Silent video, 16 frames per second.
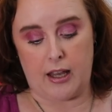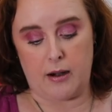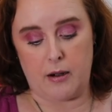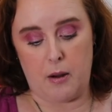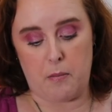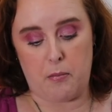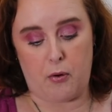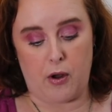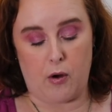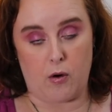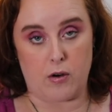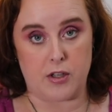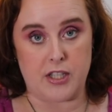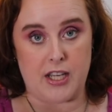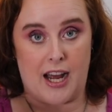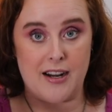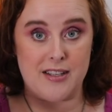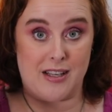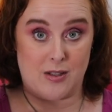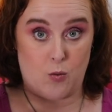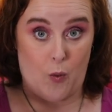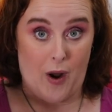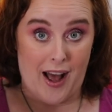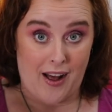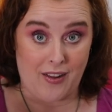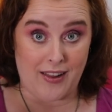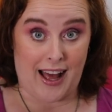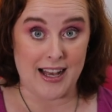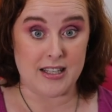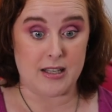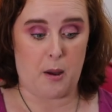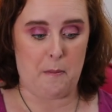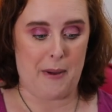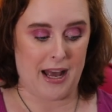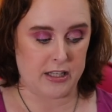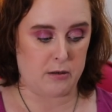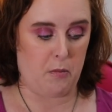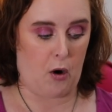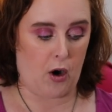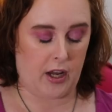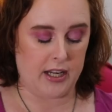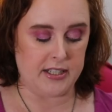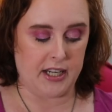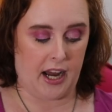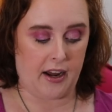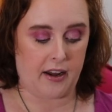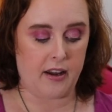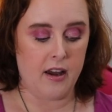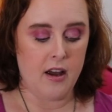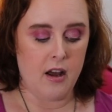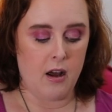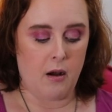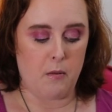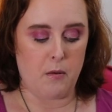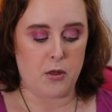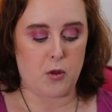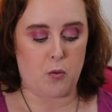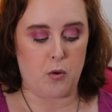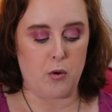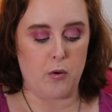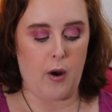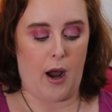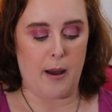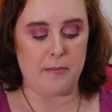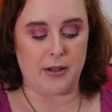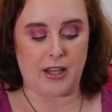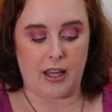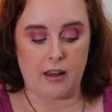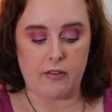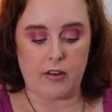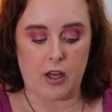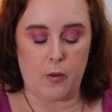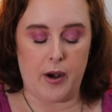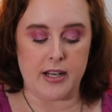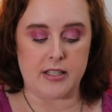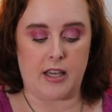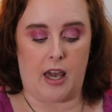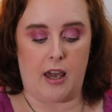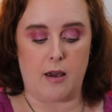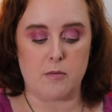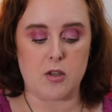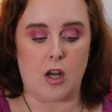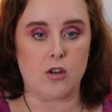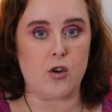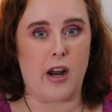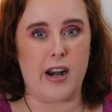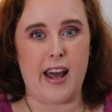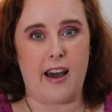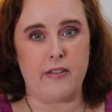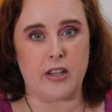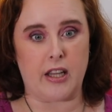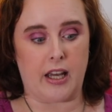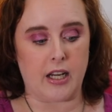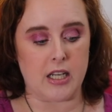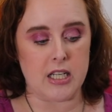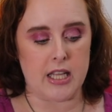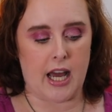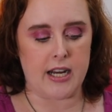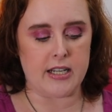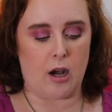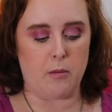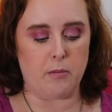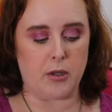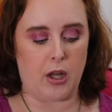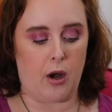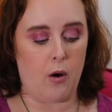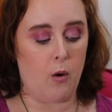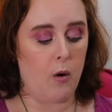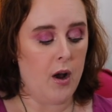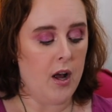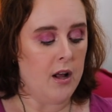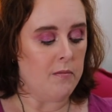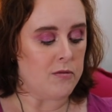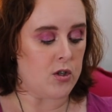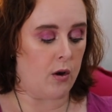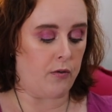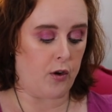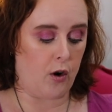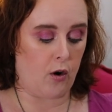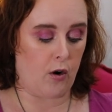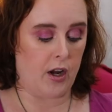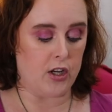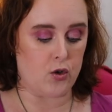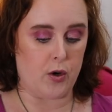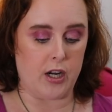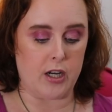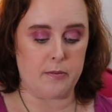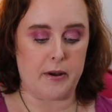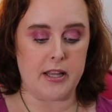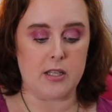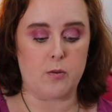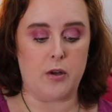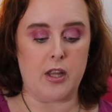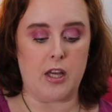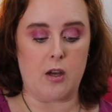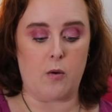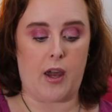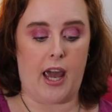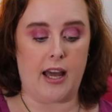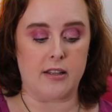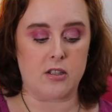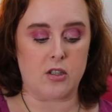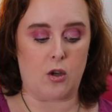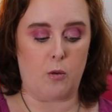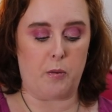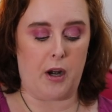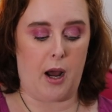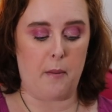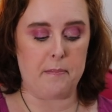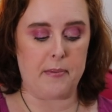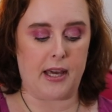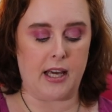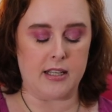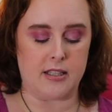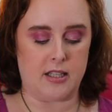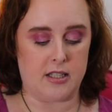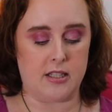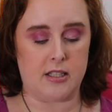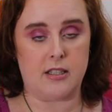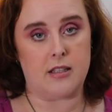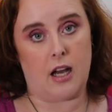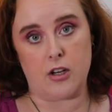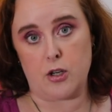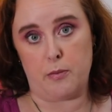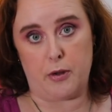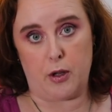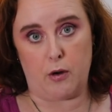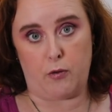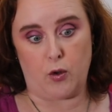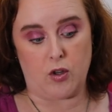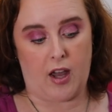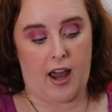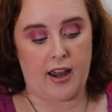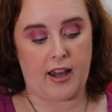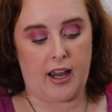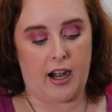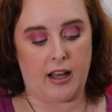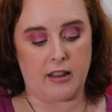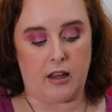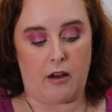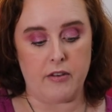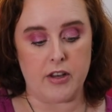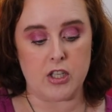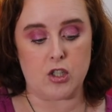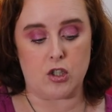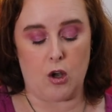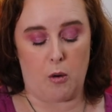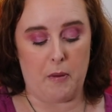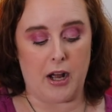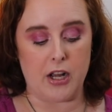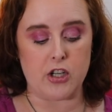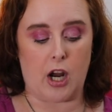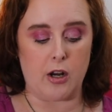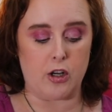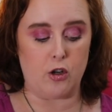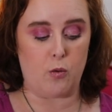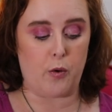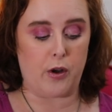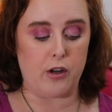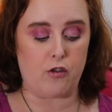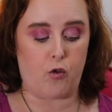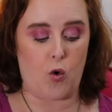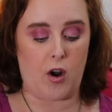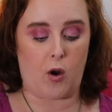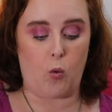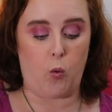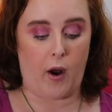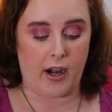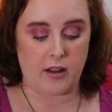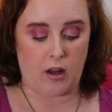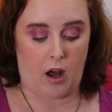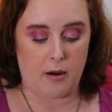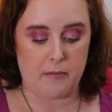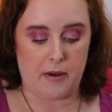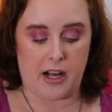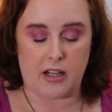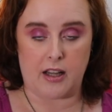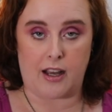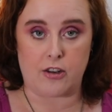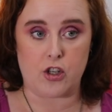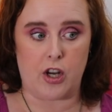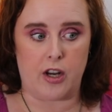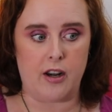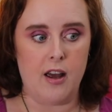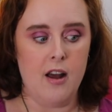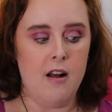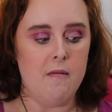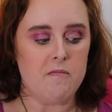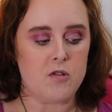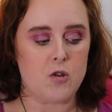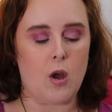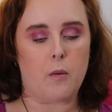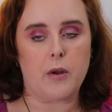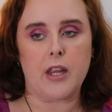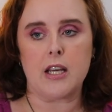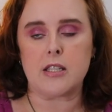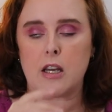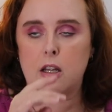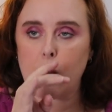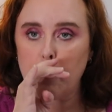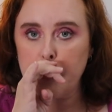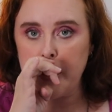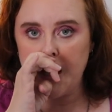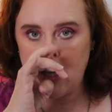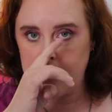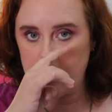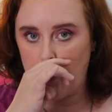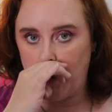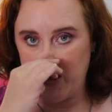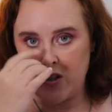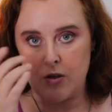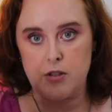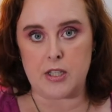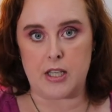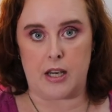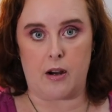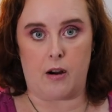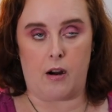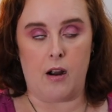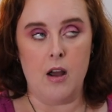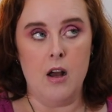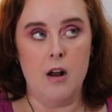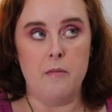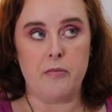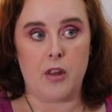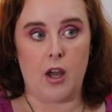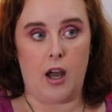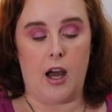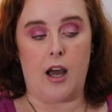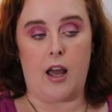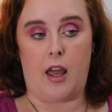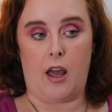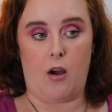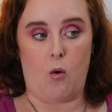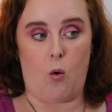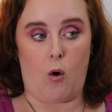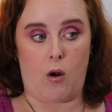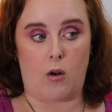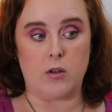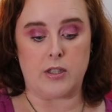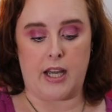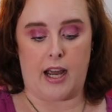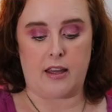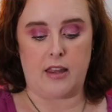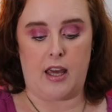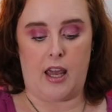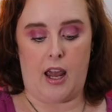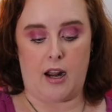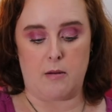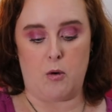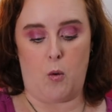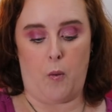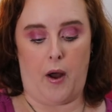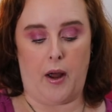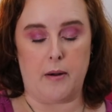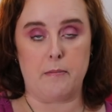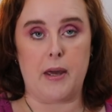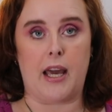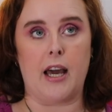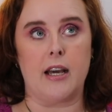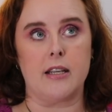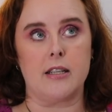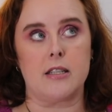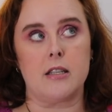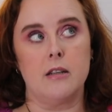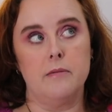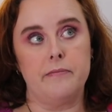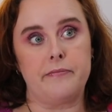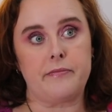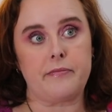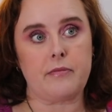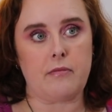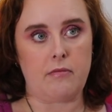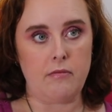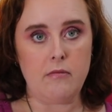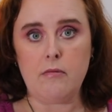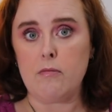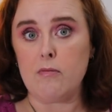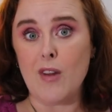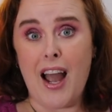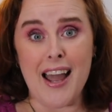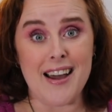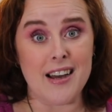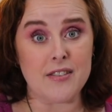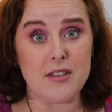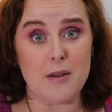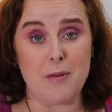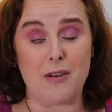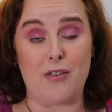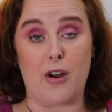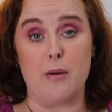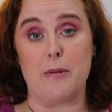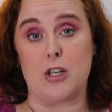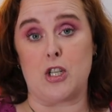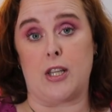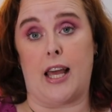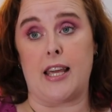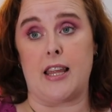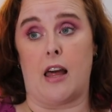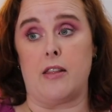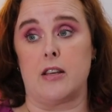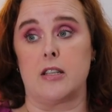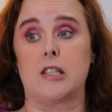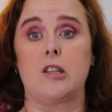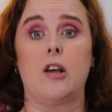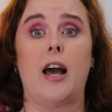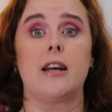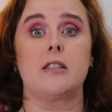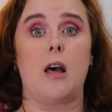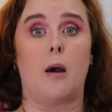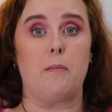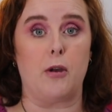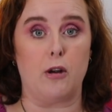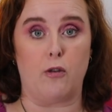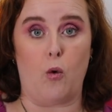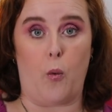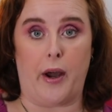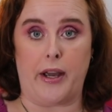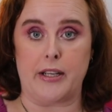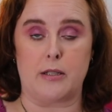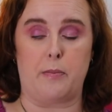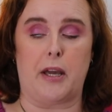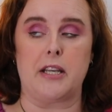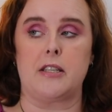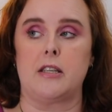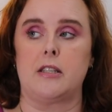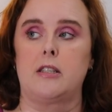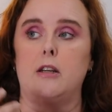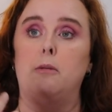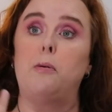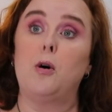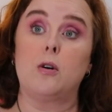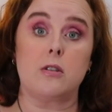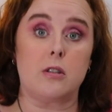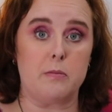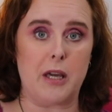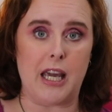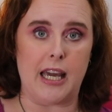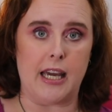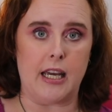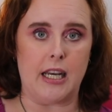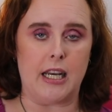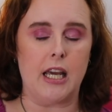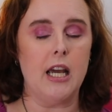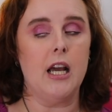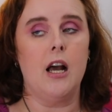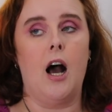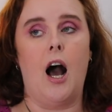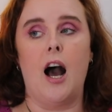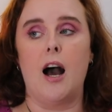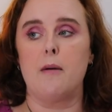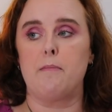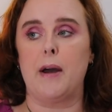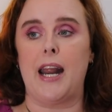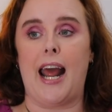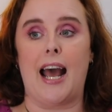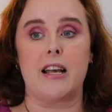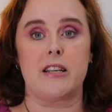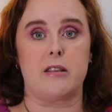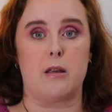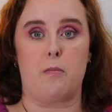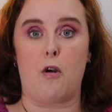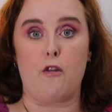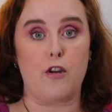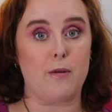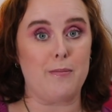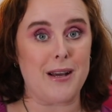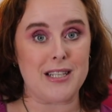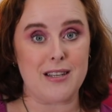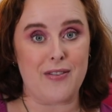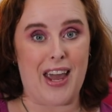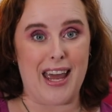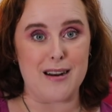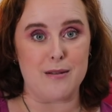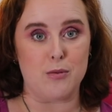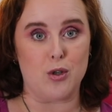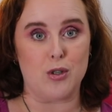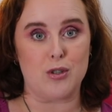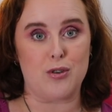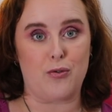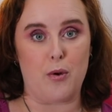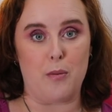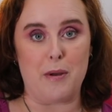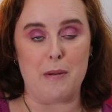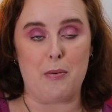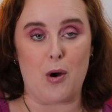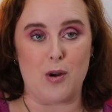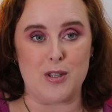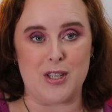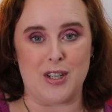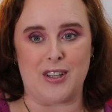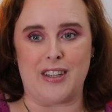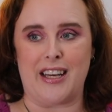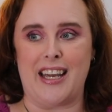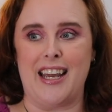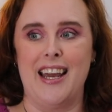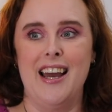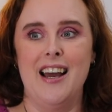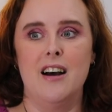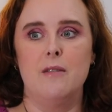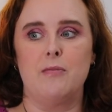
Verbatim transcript: in pre-order status as well as a mass market deck through, I believe, U S Games. I'll try to have a link to that down below, so if you're intrigued by this one, that you can scoop it up, because this is such a beautiful deck and I love it so much. I do reach for it quite a lot in my collection, so I realized I don't really need the Winter Seer uh, Oracle deck, the animal one, because I have something very much like that, that still has that beautiful white space, that still pulls me in, uh, but it has the perfect mix of animals for me personally.